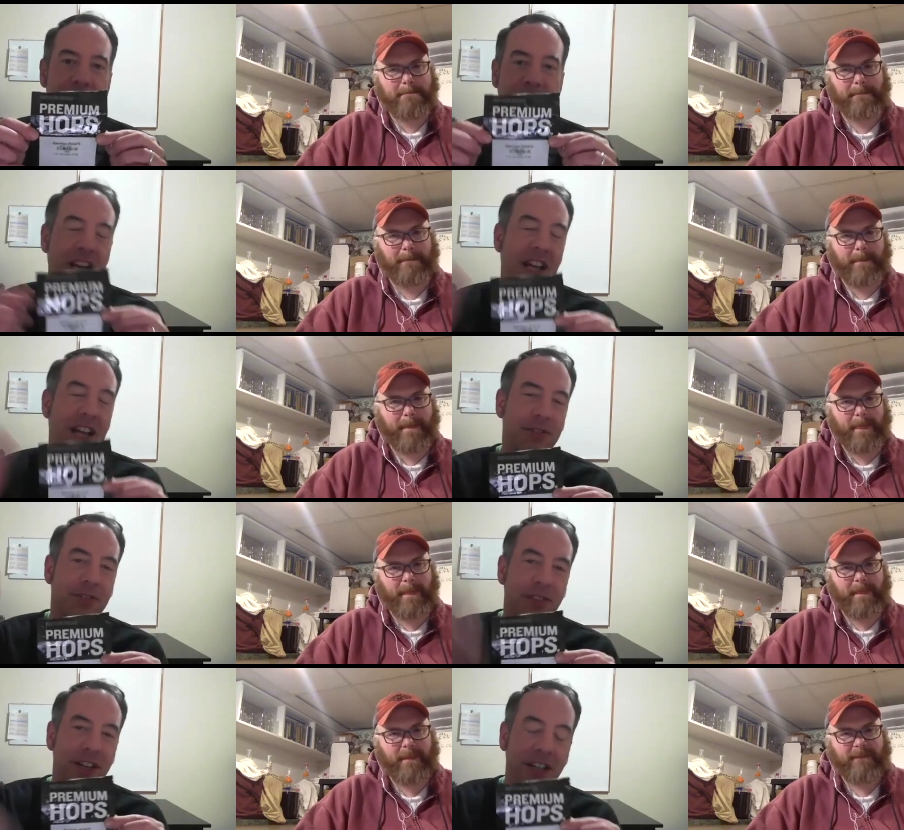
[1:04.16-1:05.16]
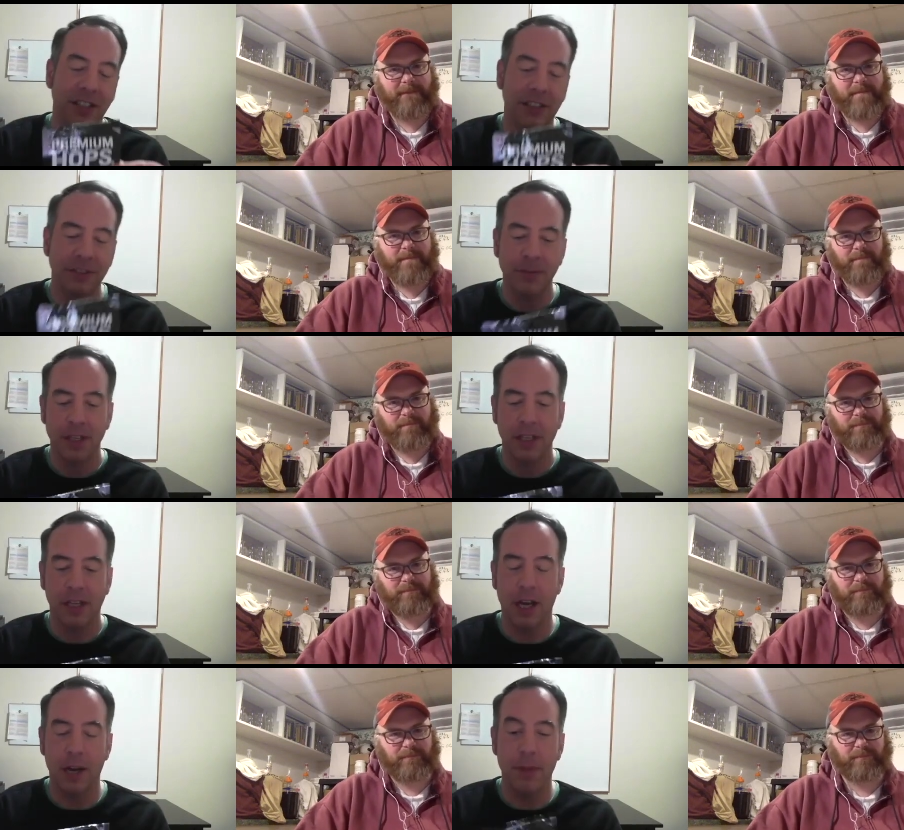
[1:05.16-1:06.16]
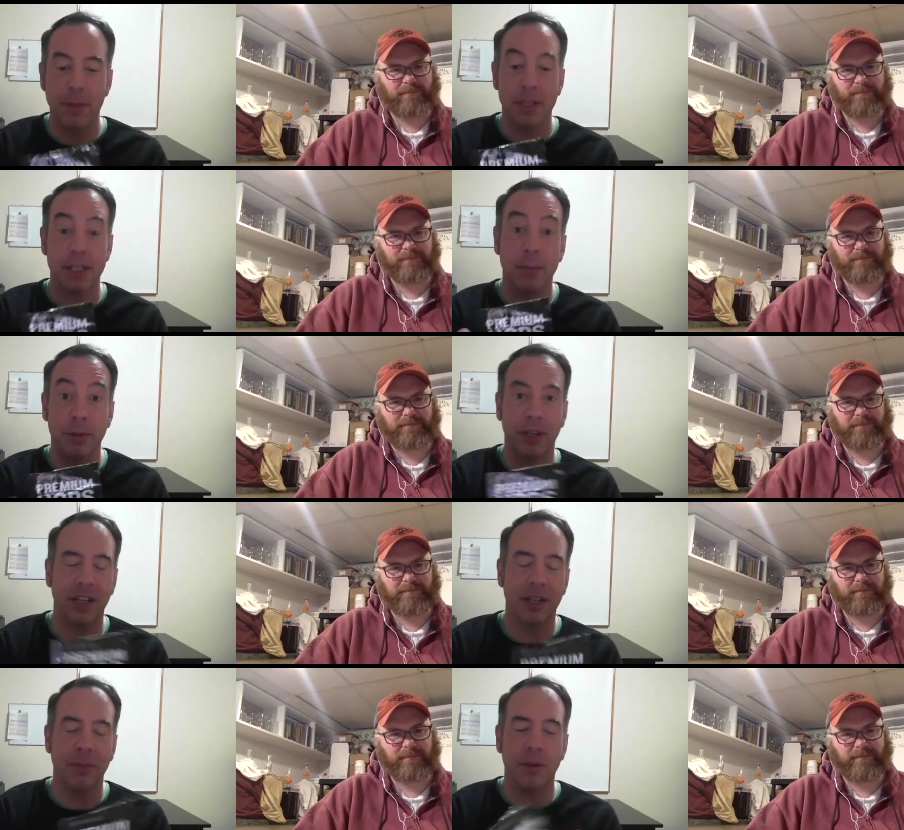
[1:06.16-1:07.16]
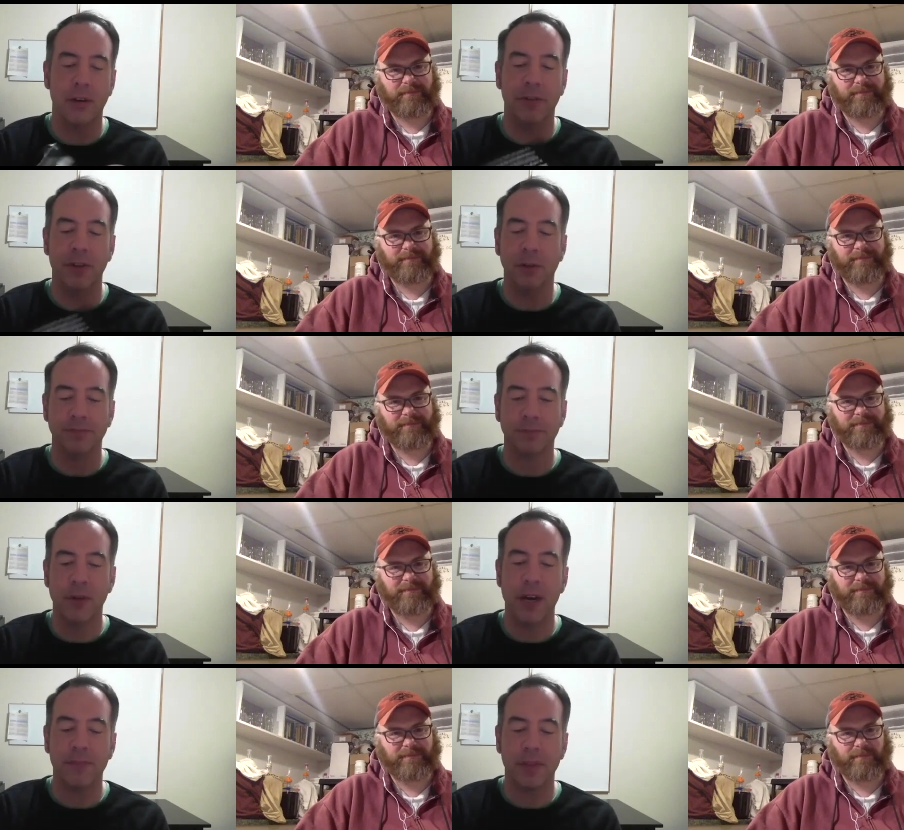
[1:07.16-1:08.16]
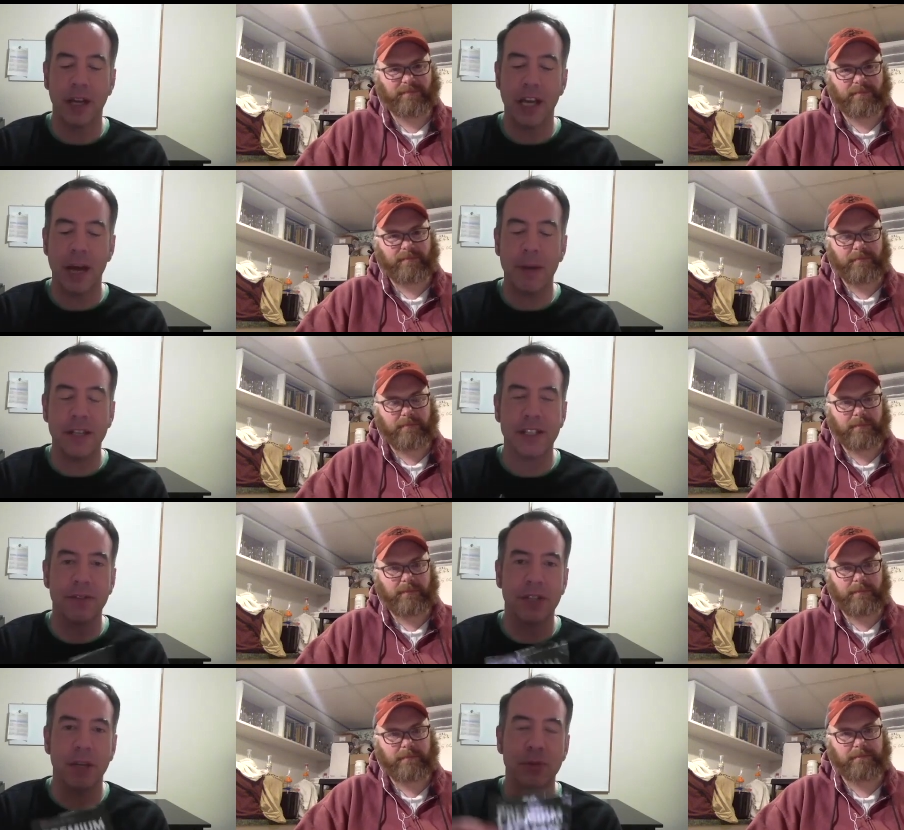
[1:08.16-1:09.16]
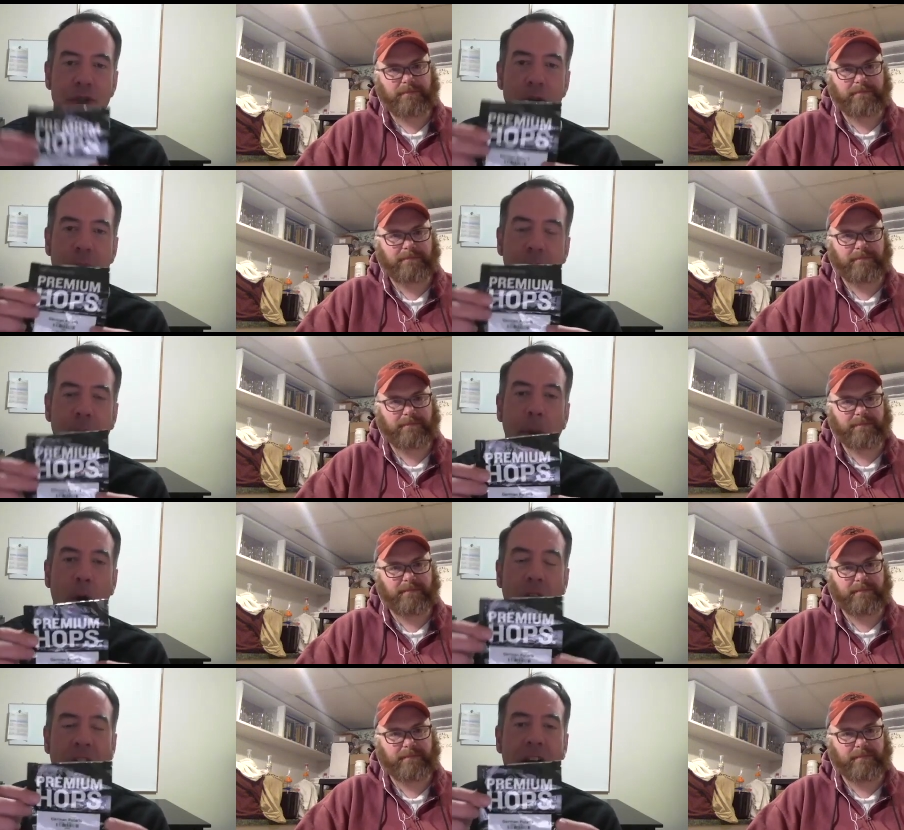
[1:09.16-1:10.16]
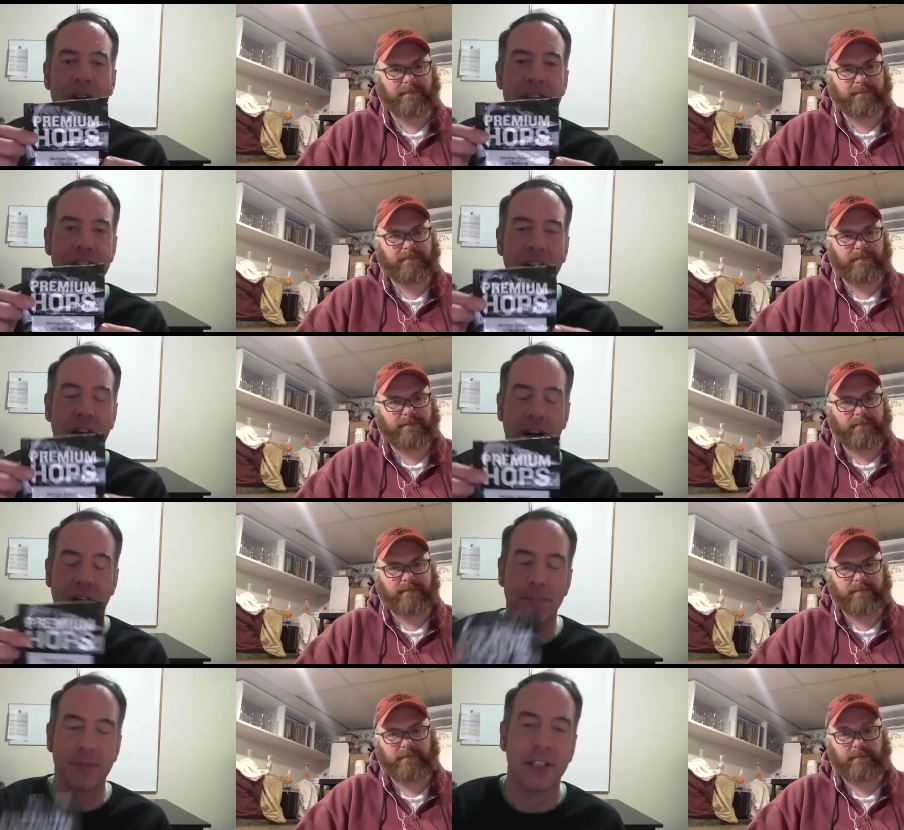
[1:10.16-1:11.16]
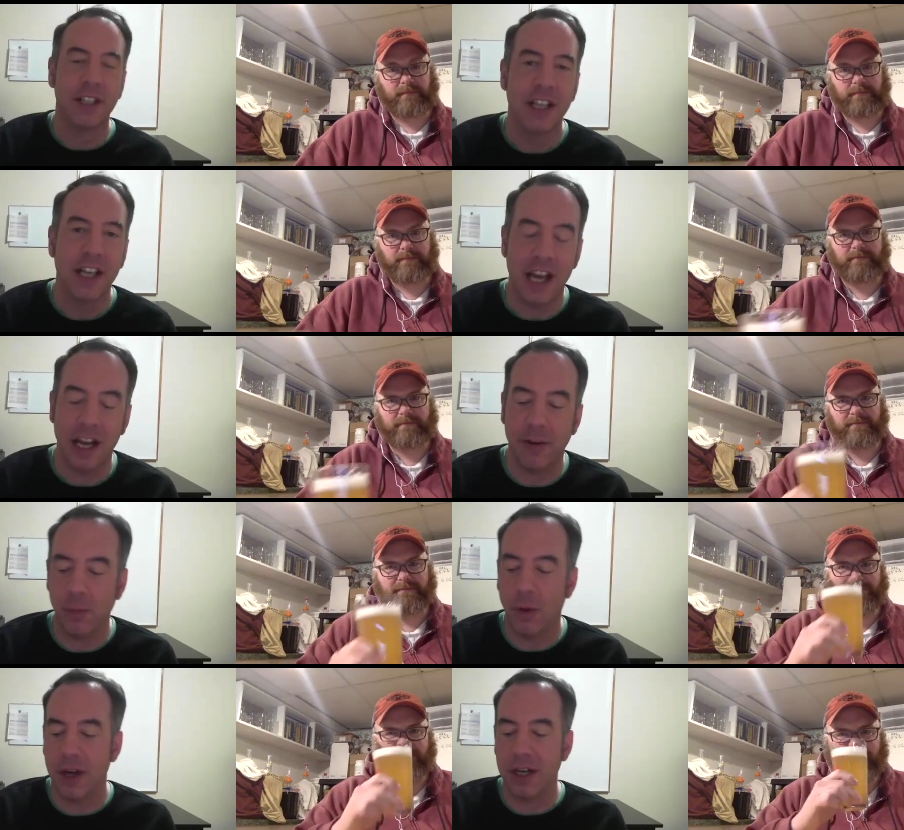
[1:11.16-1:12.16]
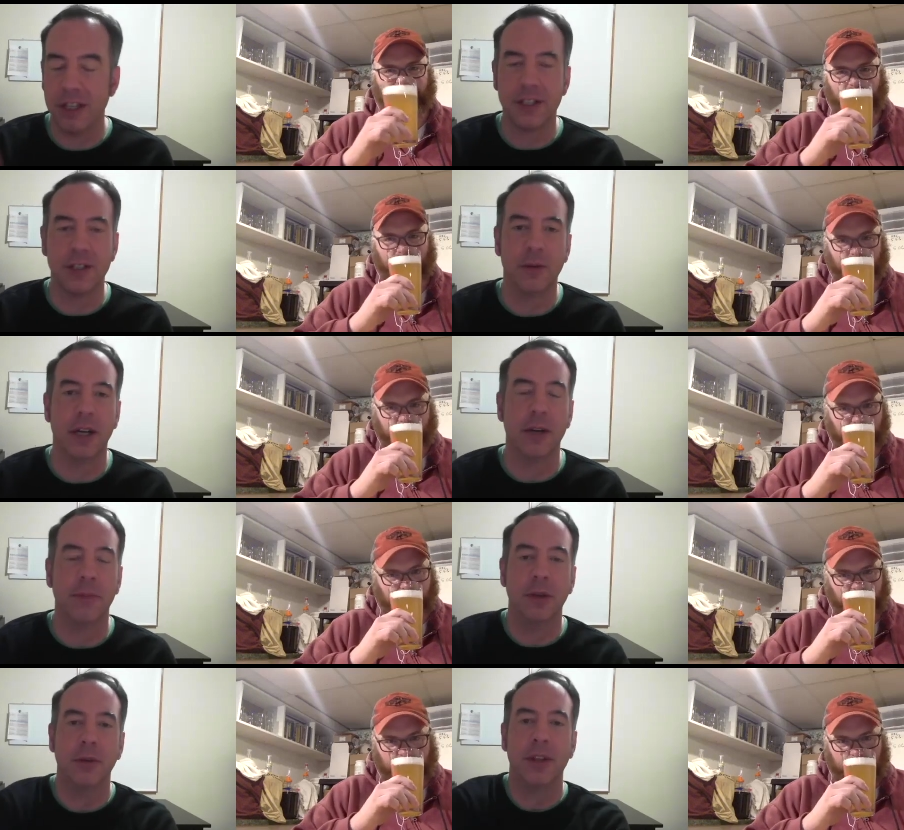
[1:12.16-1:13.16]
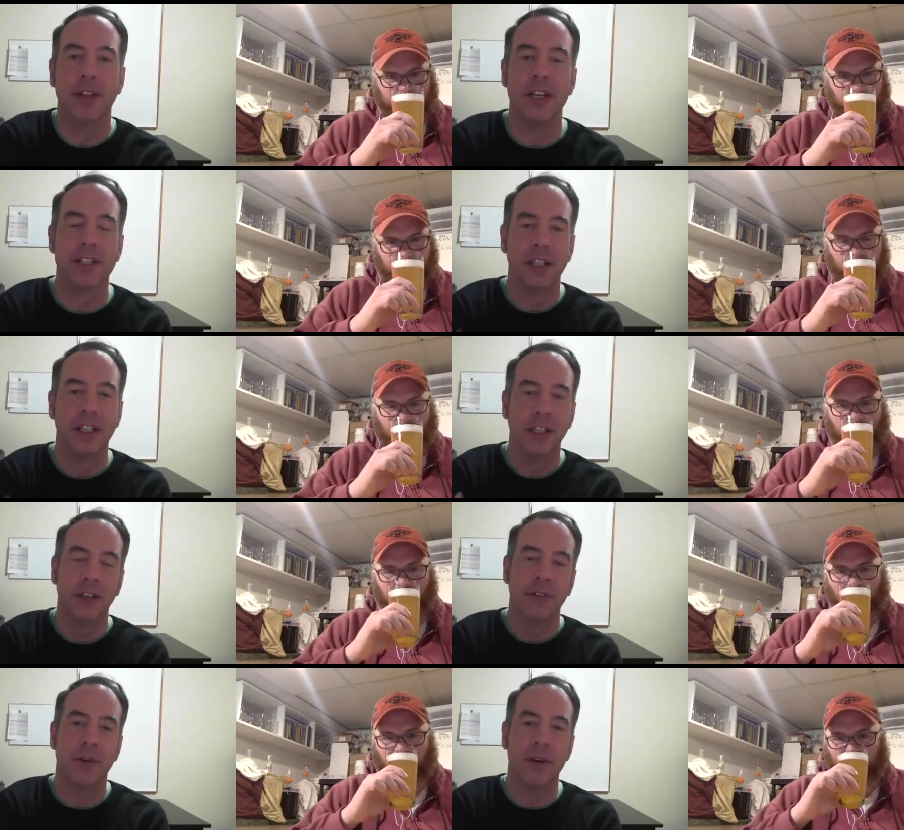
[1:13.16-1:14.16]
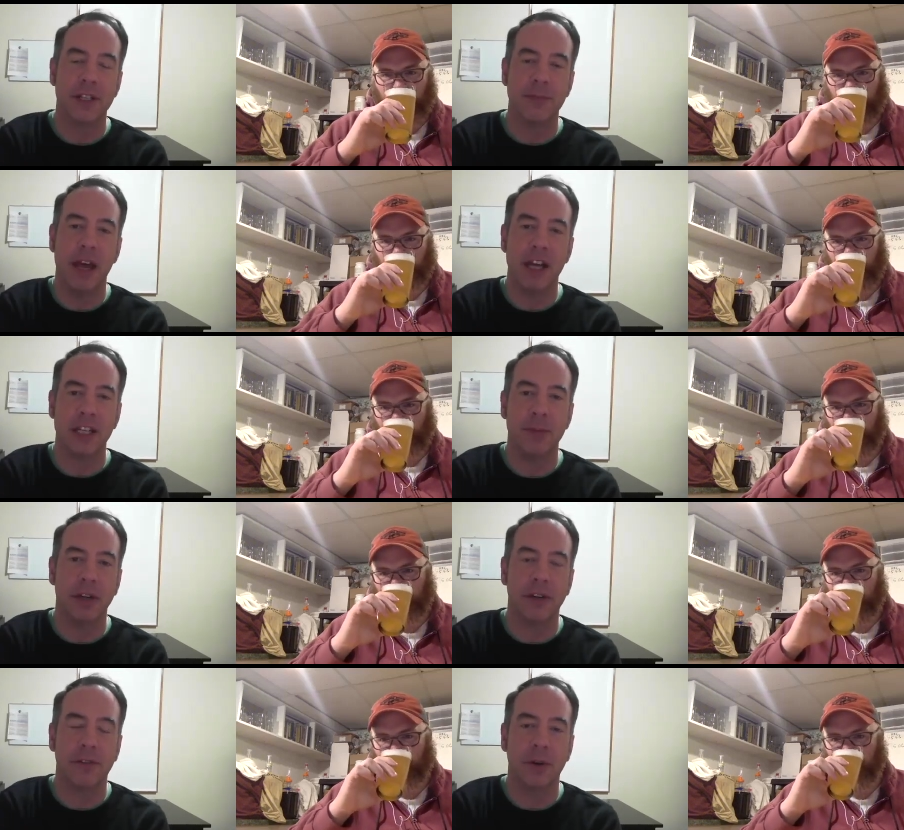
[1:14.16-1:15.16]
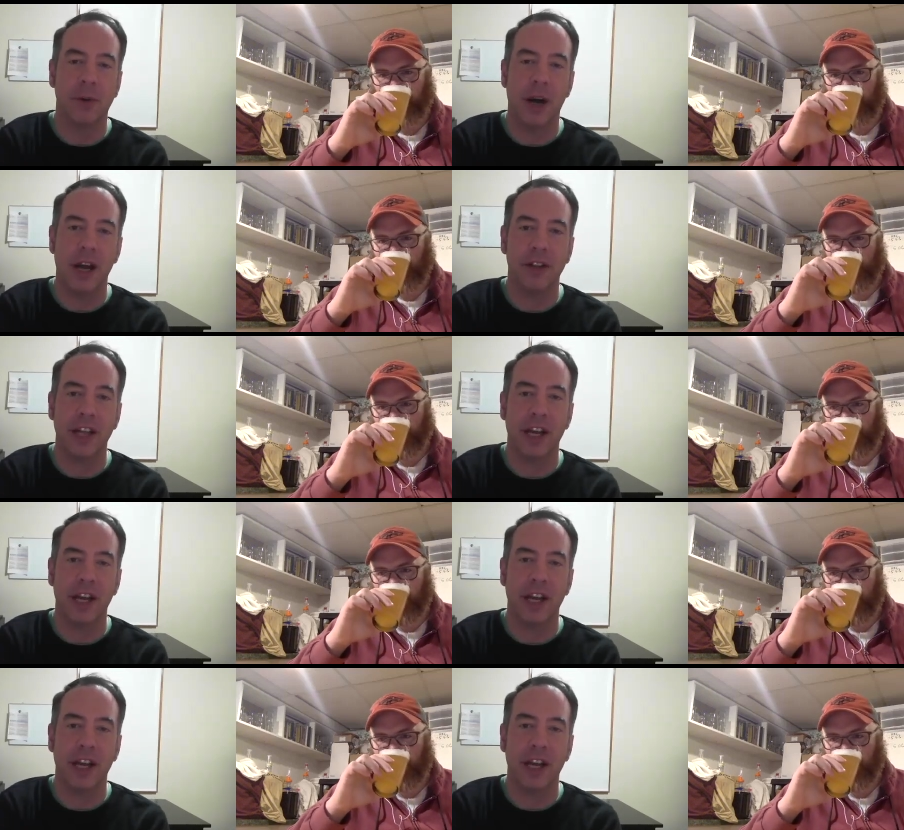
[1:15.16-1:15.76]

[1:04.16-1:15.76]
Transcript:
Speaker 1: That's fine. Maybe because I'm looking at the mirror view. But I got myself some German Polaris hops, and I've wanted to brew with this for a SMASH beer for a while